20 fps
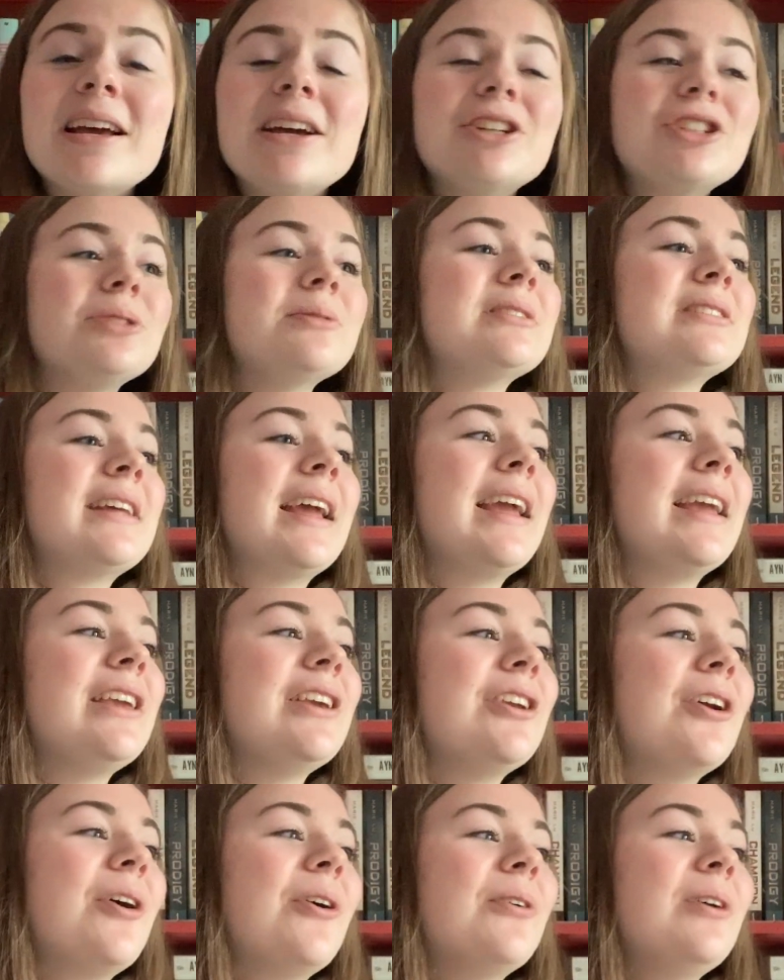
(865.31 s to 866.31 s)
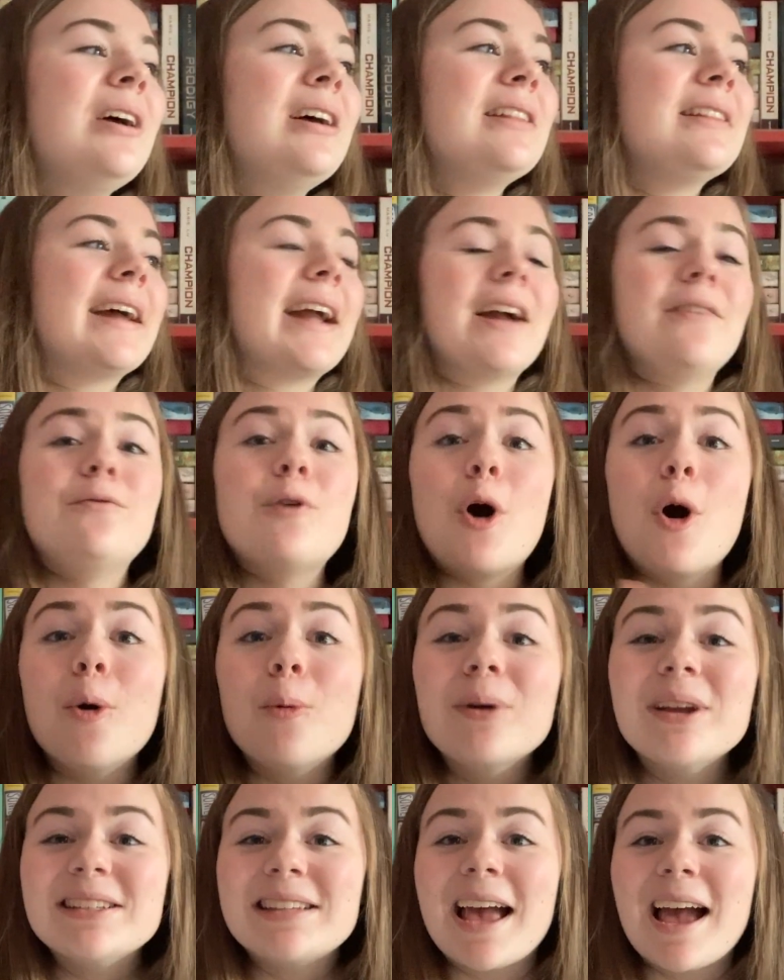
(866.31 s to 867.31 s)
She was saying, you know, like, I've
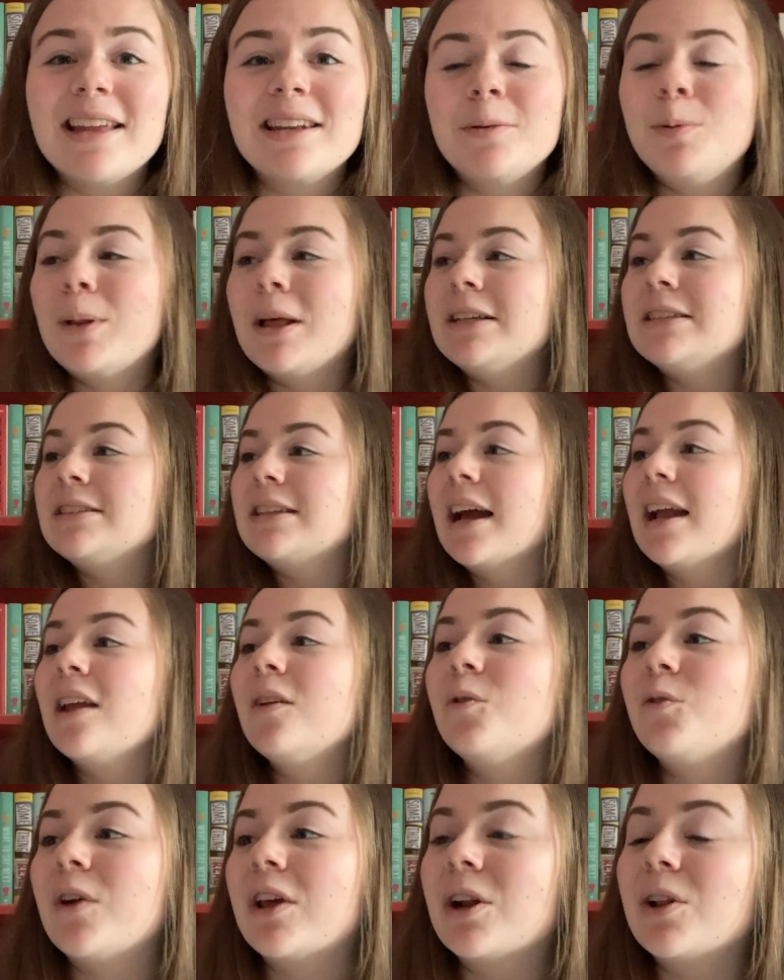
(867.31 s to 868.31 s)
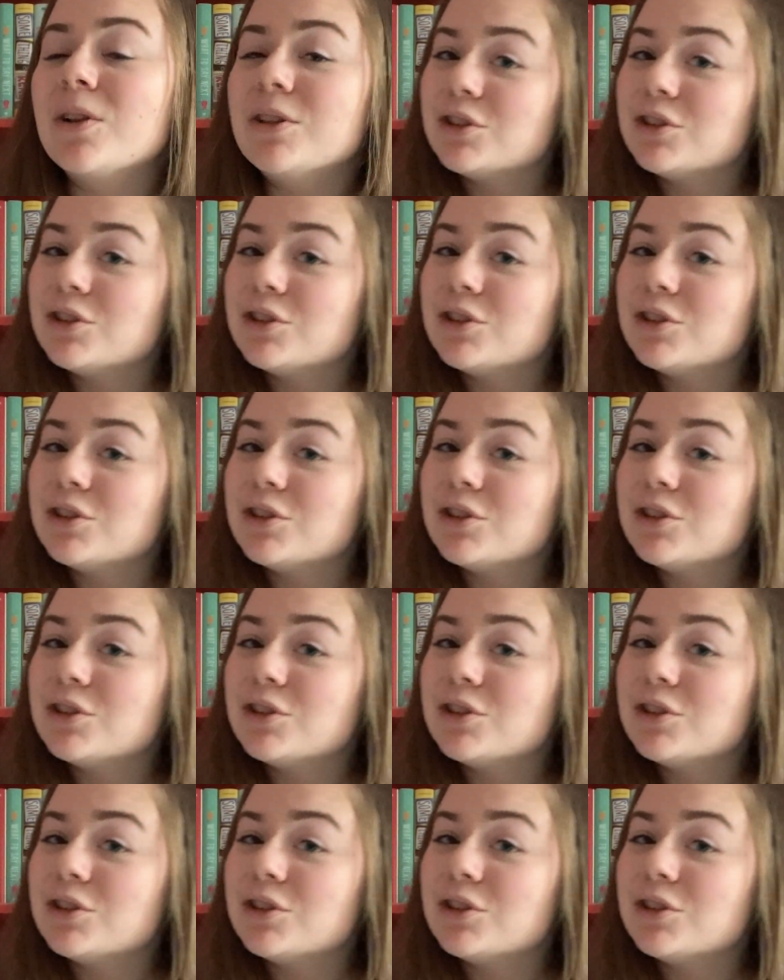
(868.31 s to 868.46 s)
always had to play second fiddle.